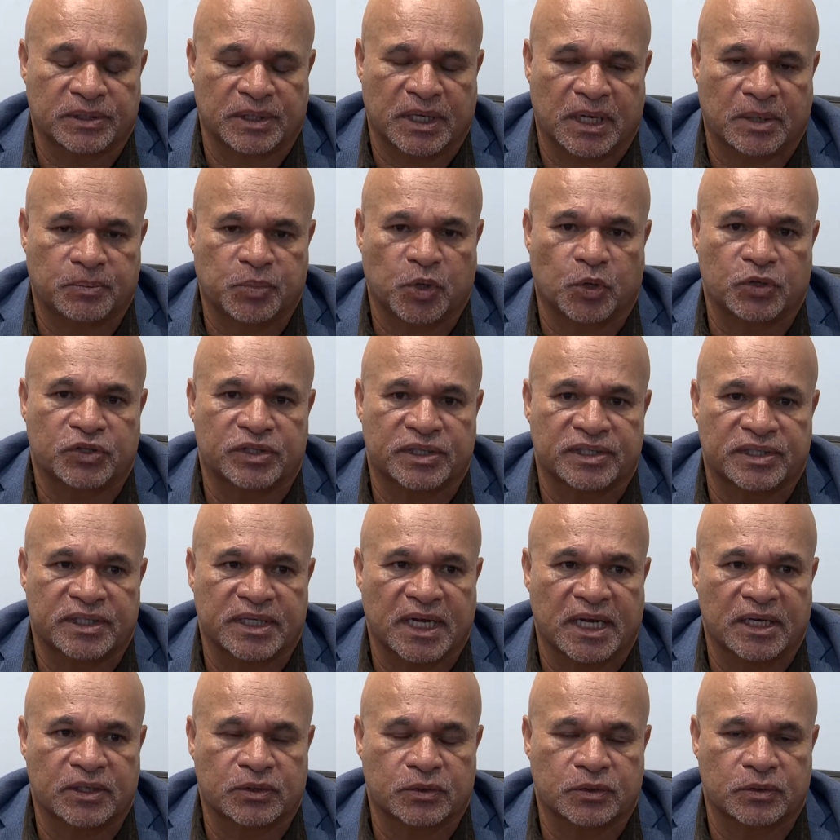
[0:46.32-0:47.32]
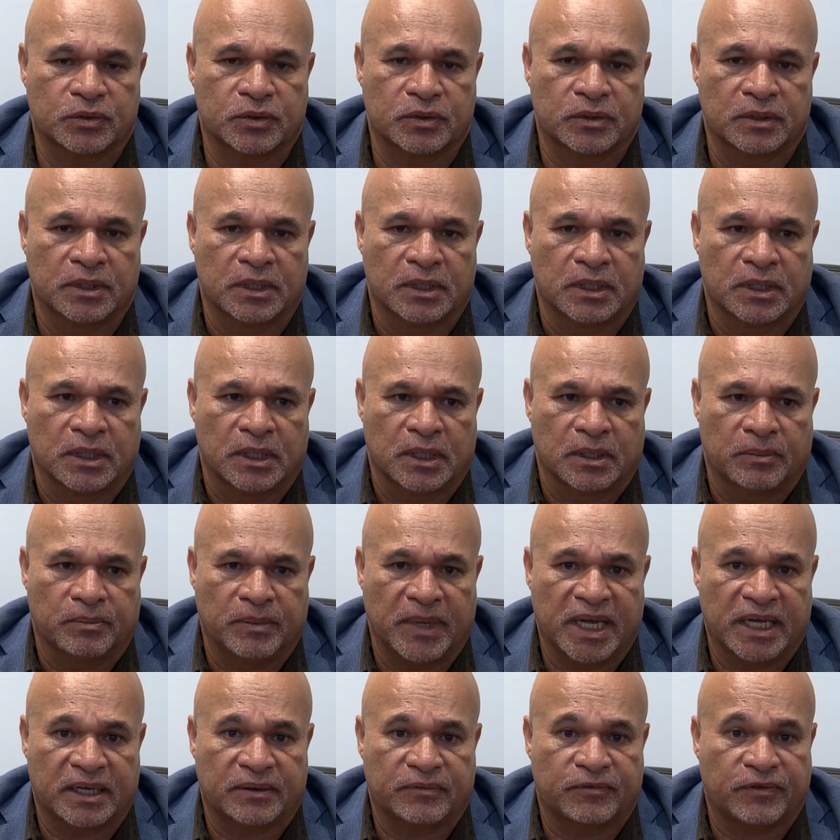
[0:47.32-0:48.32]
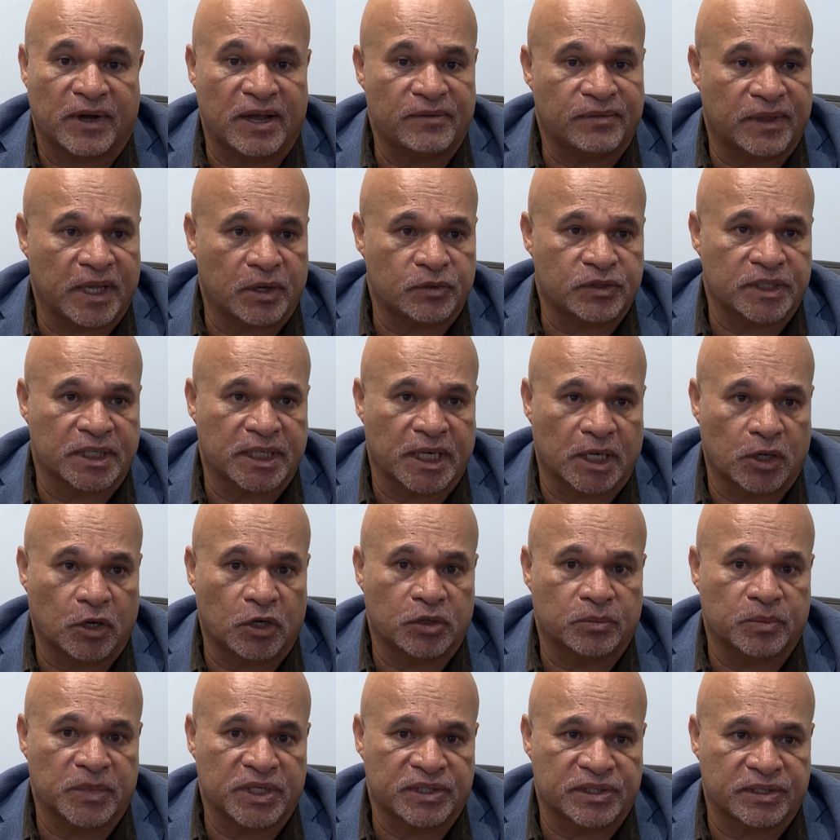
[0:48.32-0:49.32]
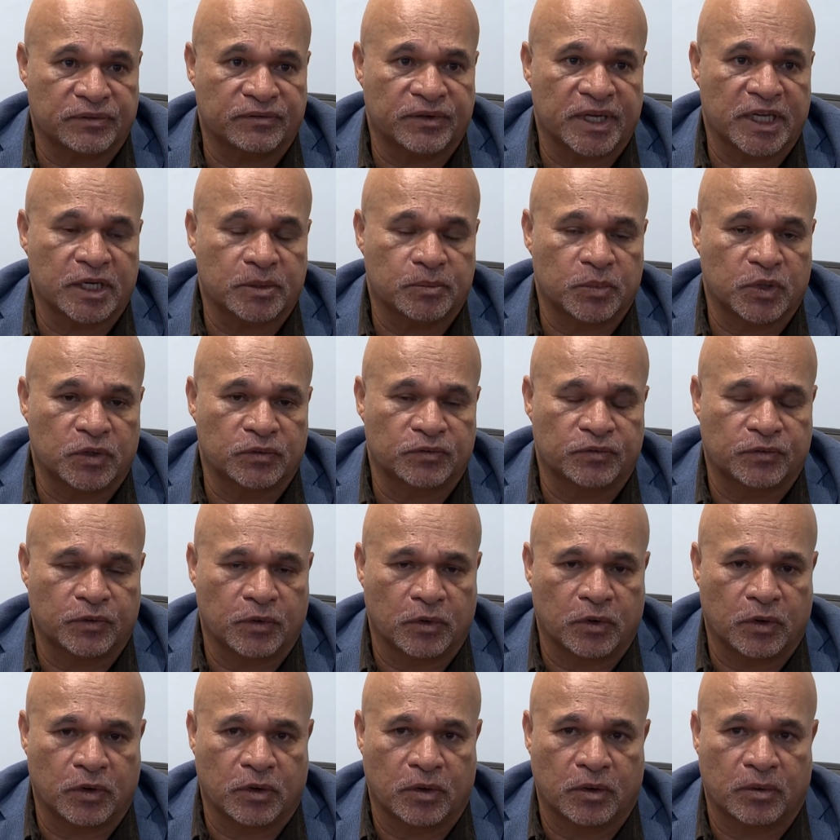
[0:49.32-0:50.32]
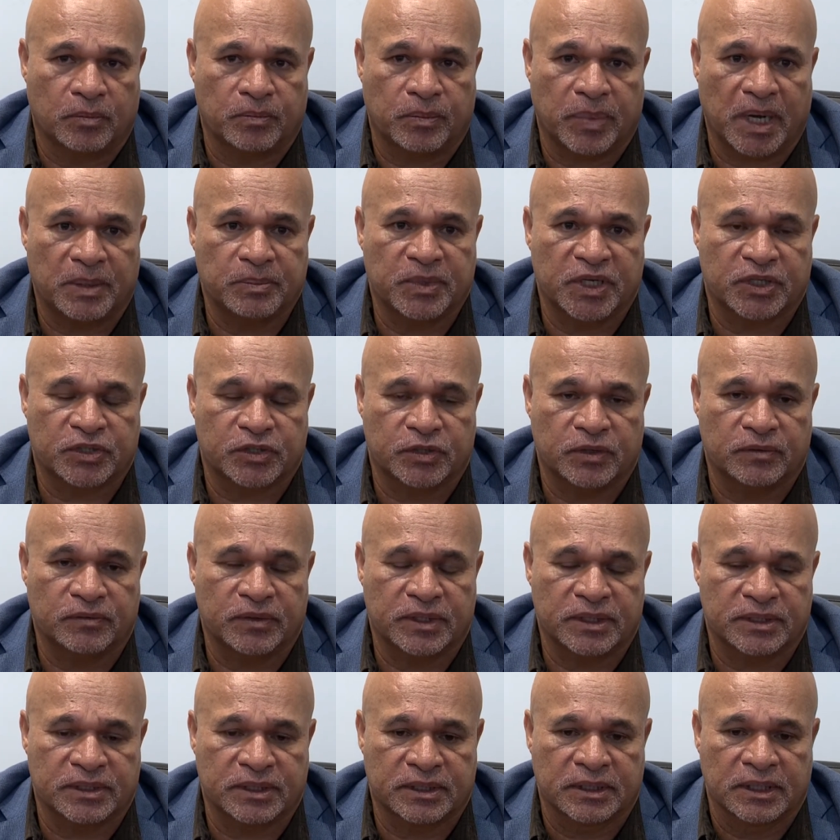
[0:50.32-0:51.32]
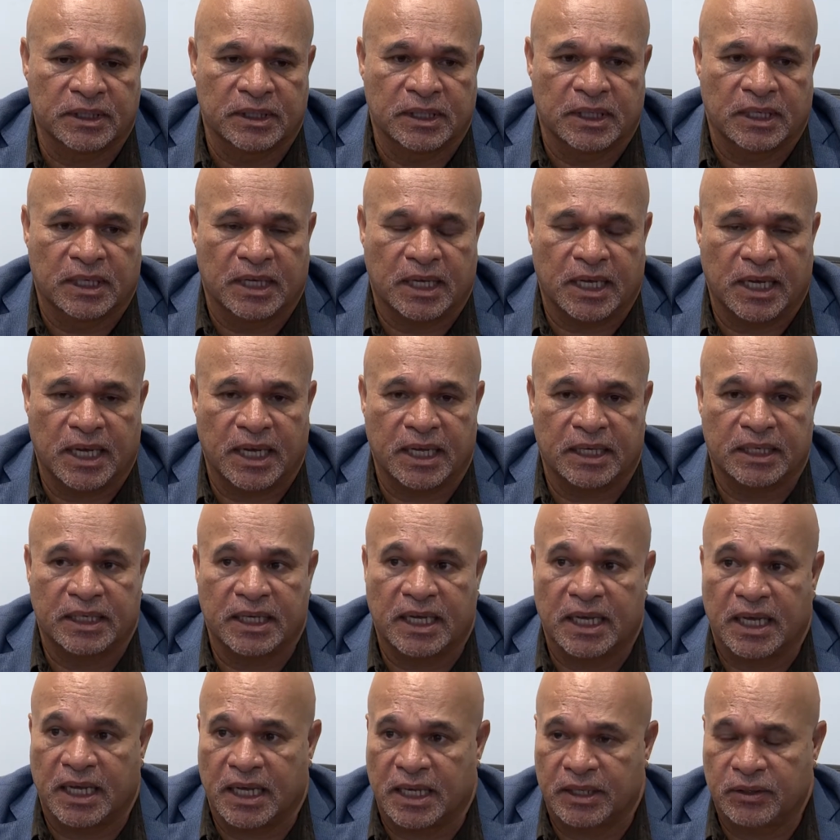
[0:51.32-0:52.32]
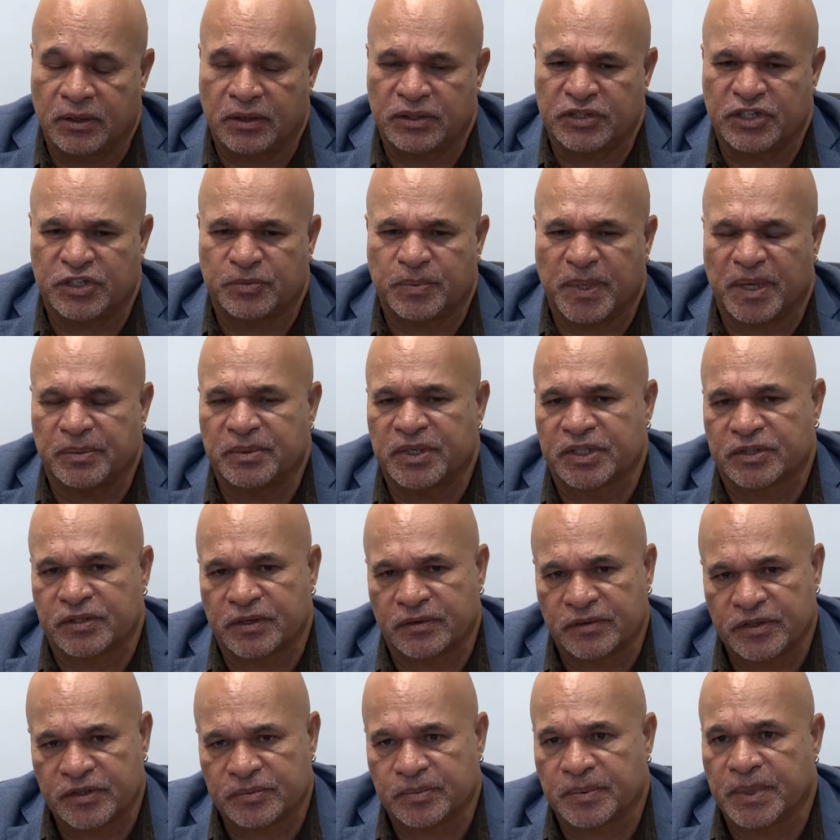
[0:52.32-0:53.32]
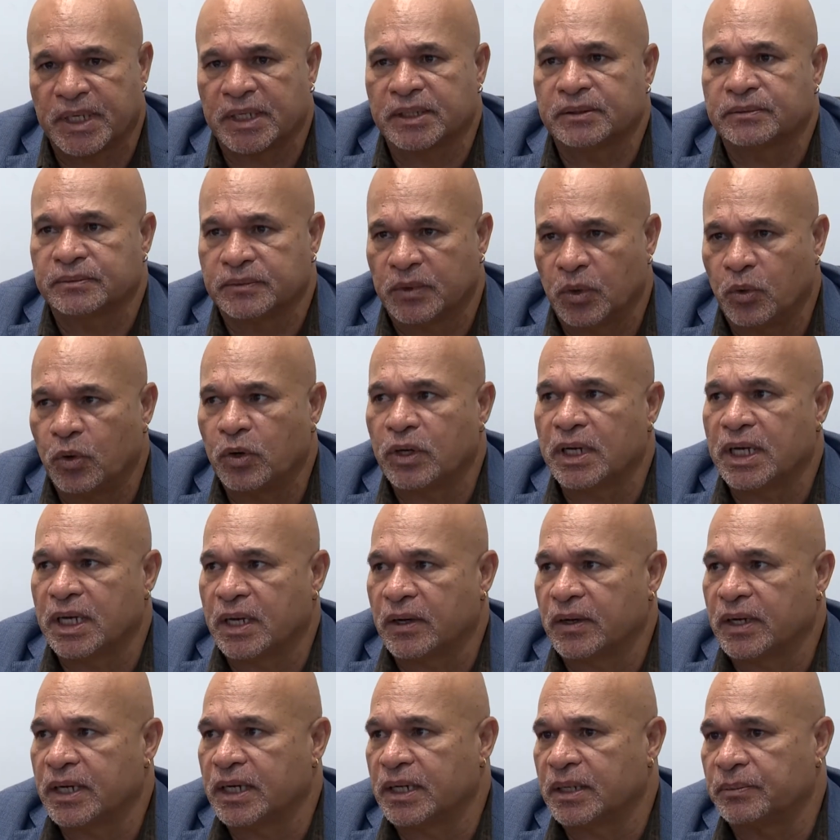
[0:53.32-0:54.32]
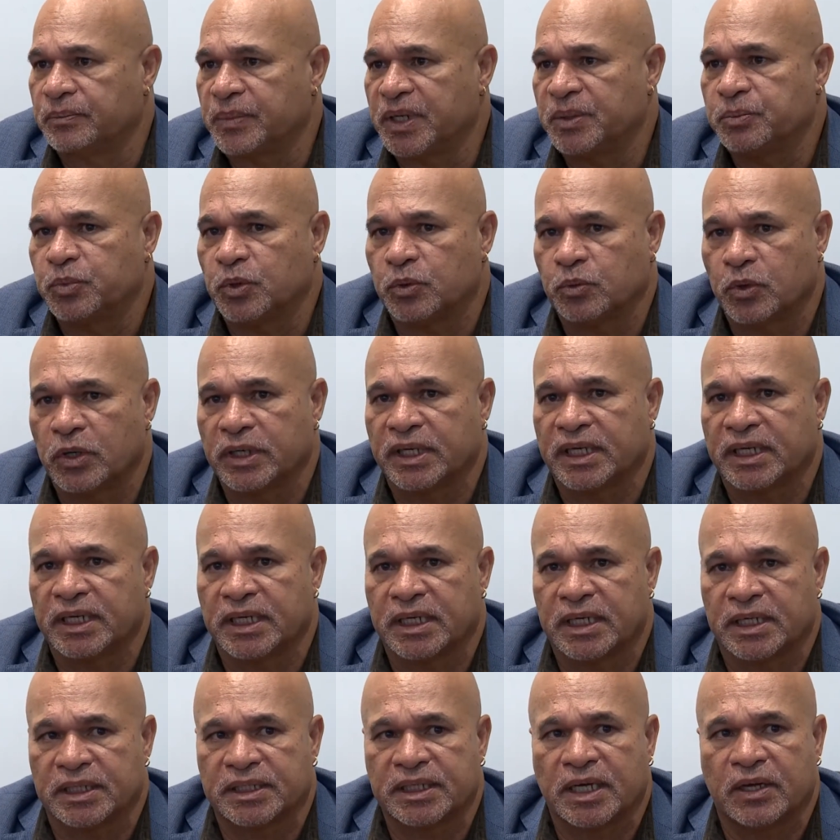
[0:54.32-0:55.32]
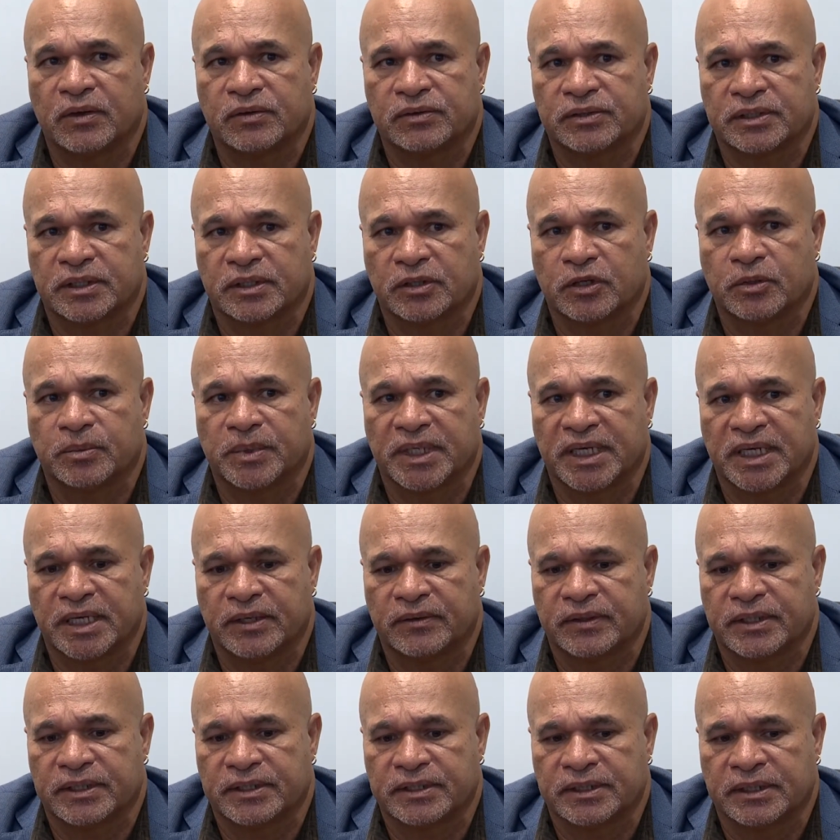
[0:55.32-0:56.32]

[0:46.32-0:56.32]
approach is done to make 5,000 allotments available for public servants. And not just public servants, but all our people working in our towns and urban areas.